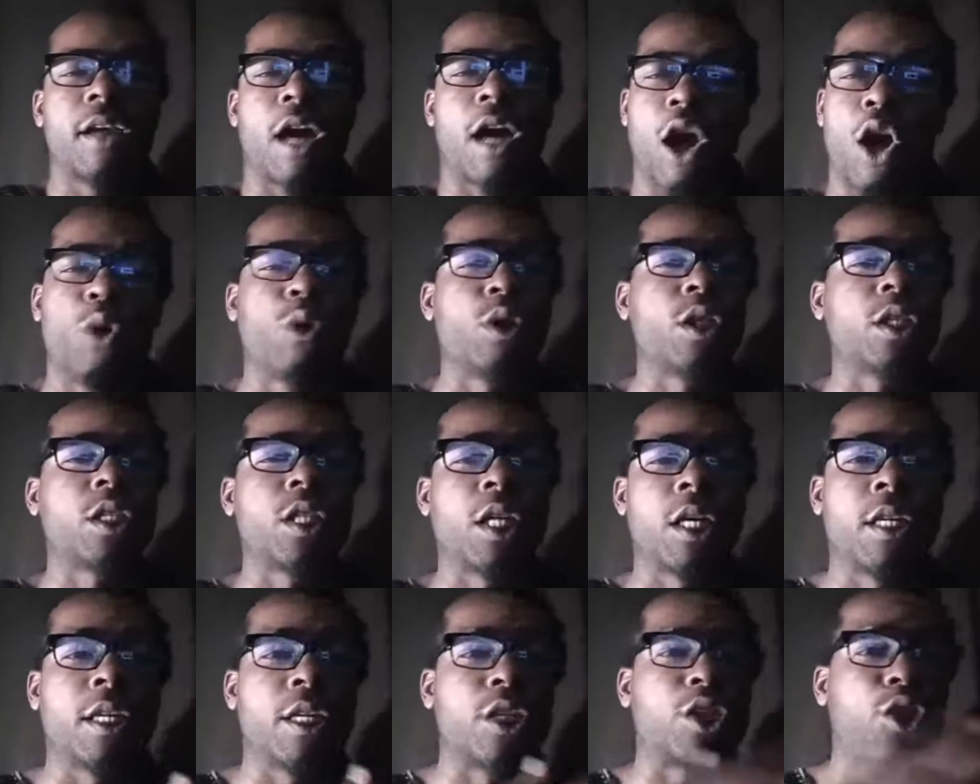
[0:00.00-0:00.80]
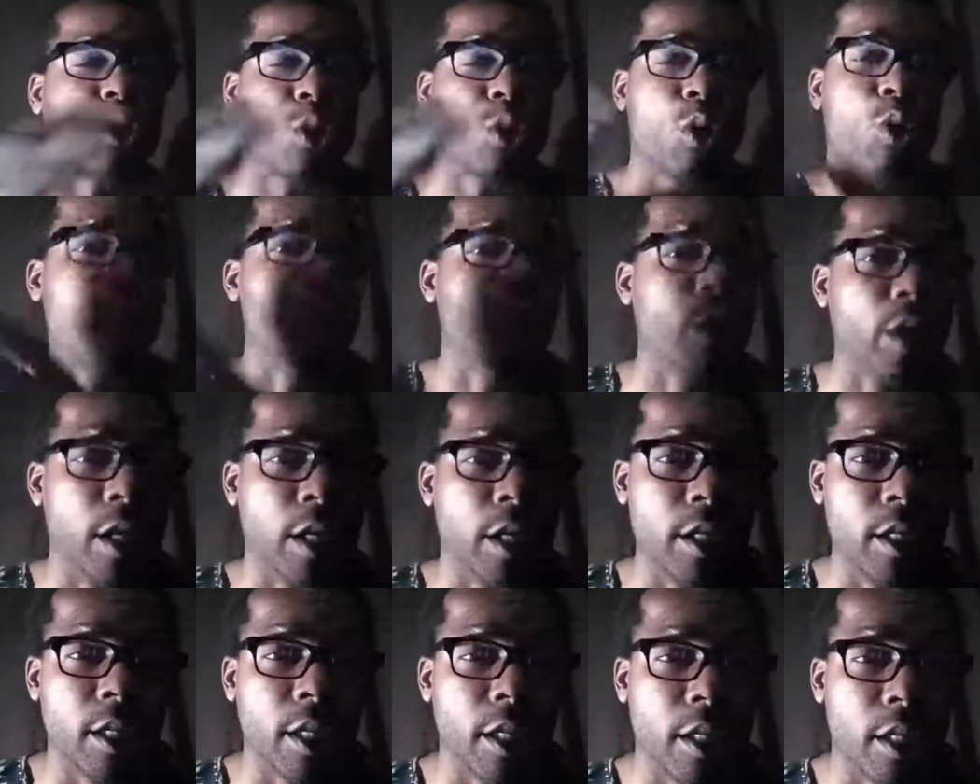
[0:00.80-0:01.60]
only thing that you
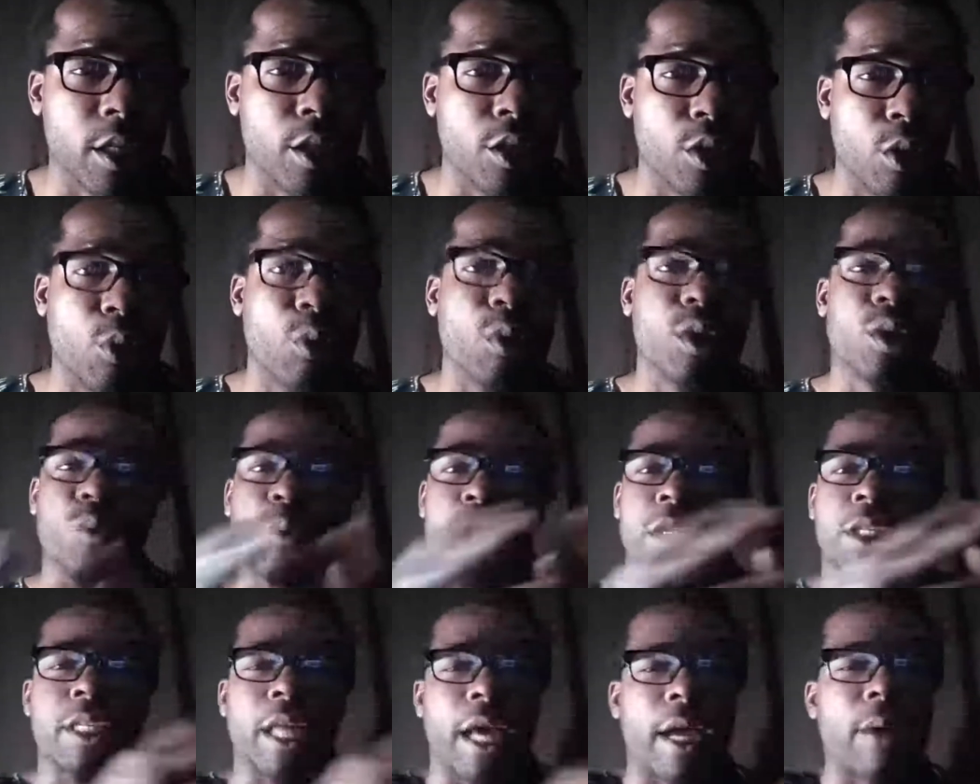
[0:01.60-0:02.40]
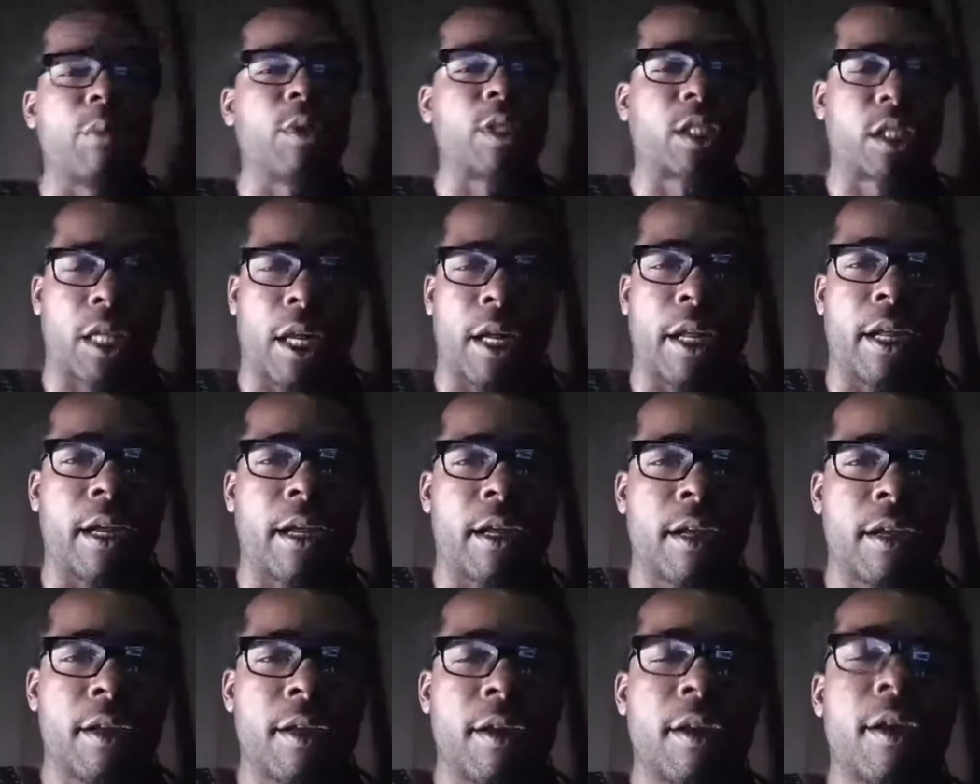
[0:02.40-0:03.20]
really need to do is what they were saying,
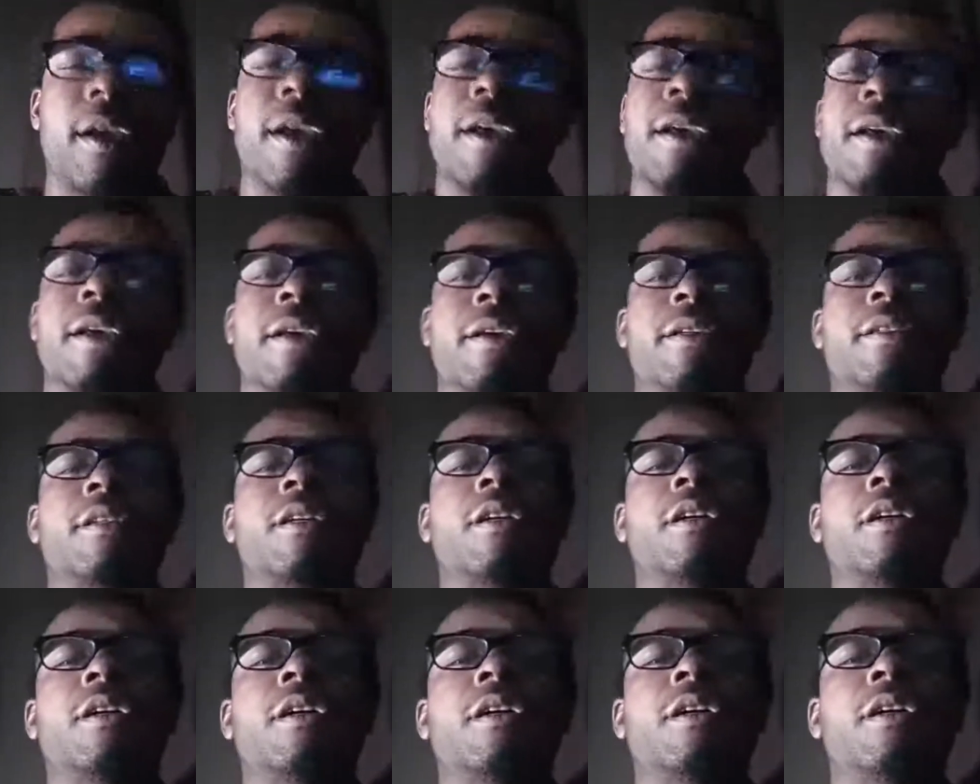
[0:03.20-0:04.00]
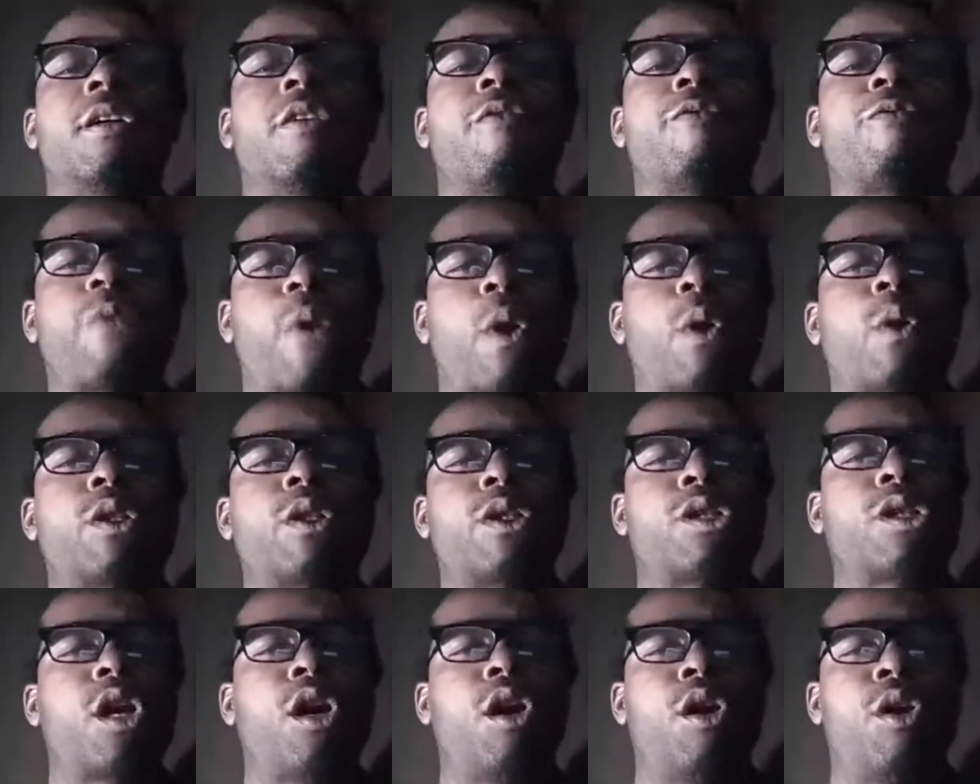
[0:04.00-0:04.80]
is
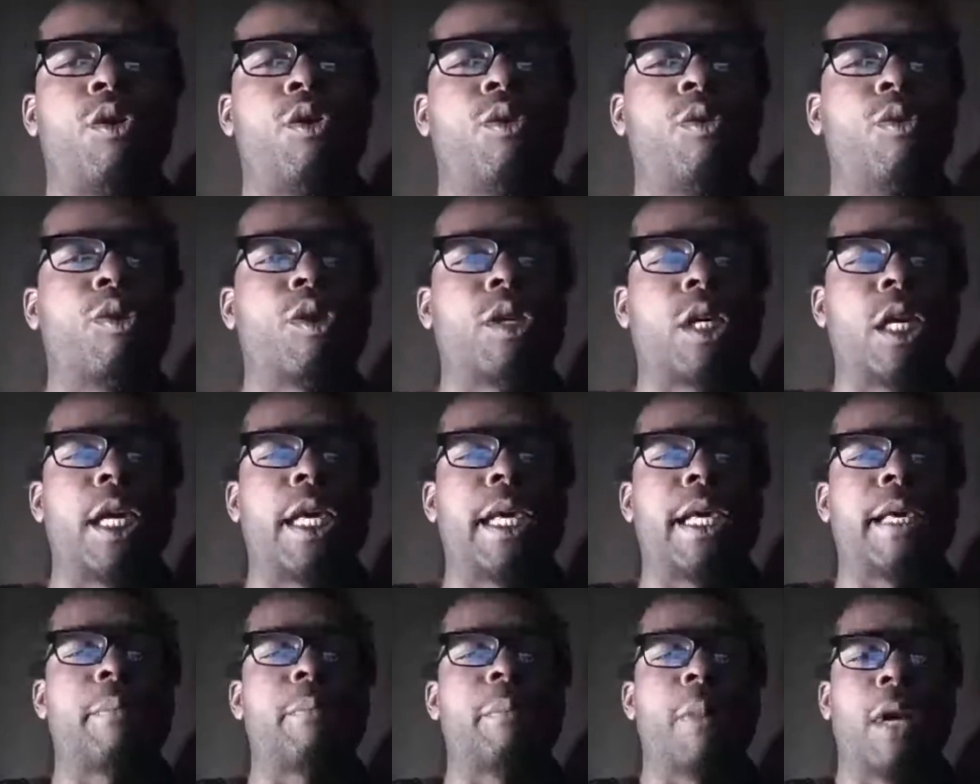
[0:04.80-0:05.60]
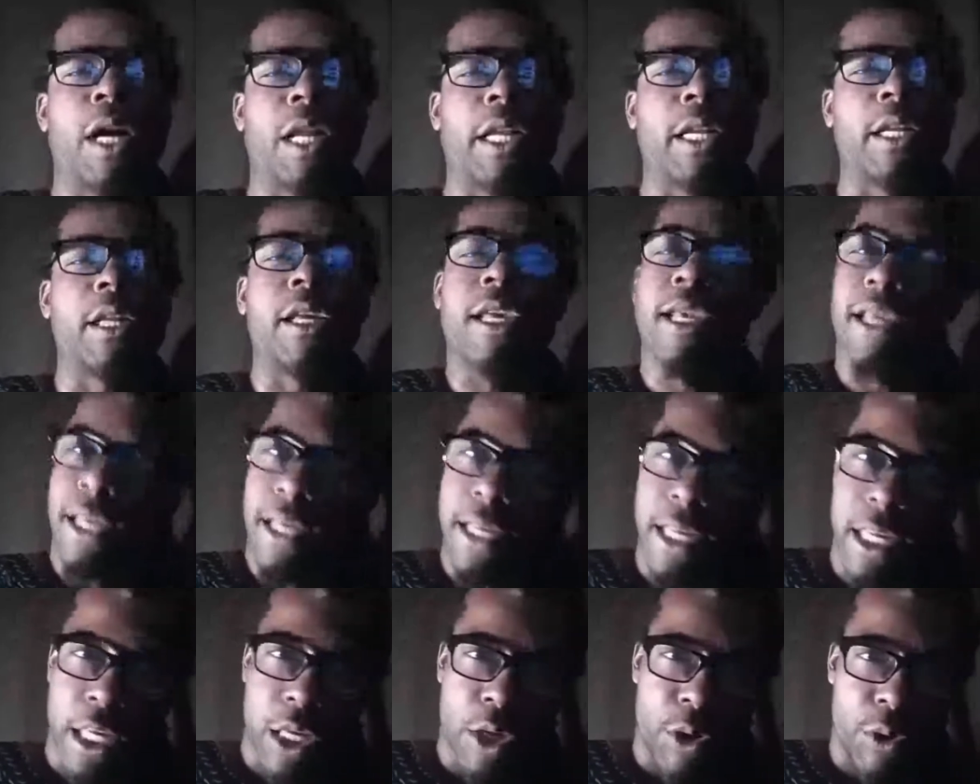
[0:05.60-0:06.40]
focus on getting money
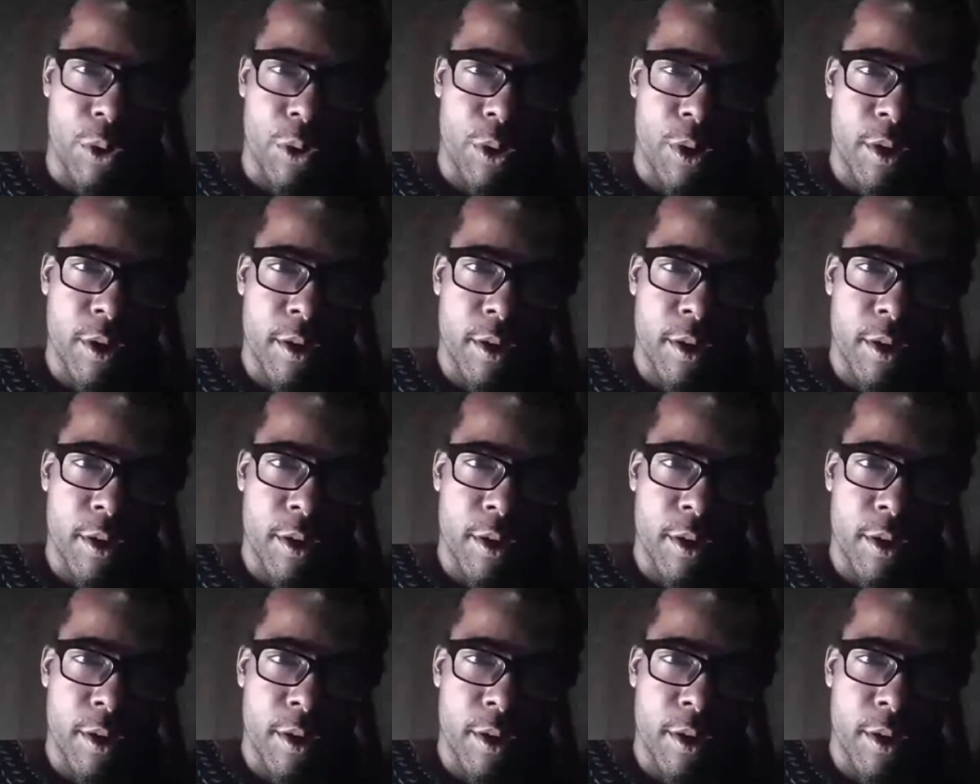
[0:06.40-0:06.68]
here.